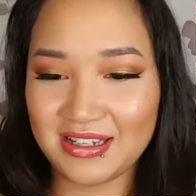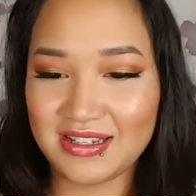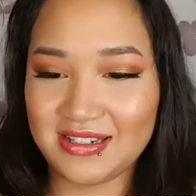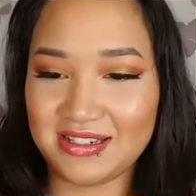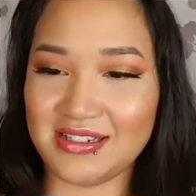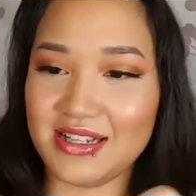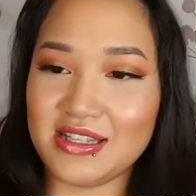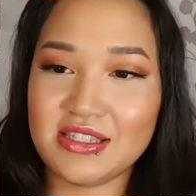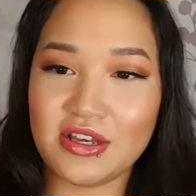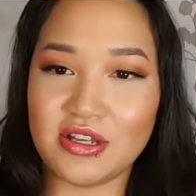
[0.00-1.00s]
and
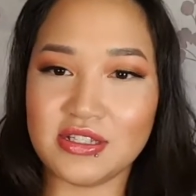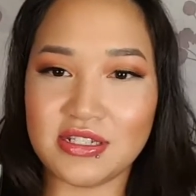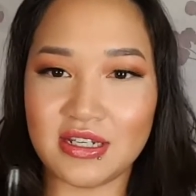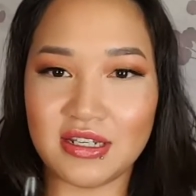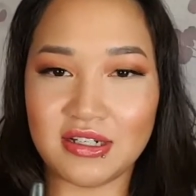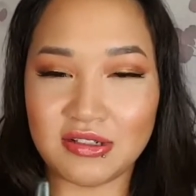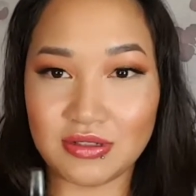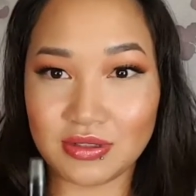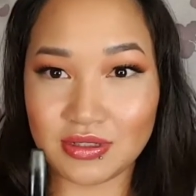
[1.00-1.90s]
it's all done.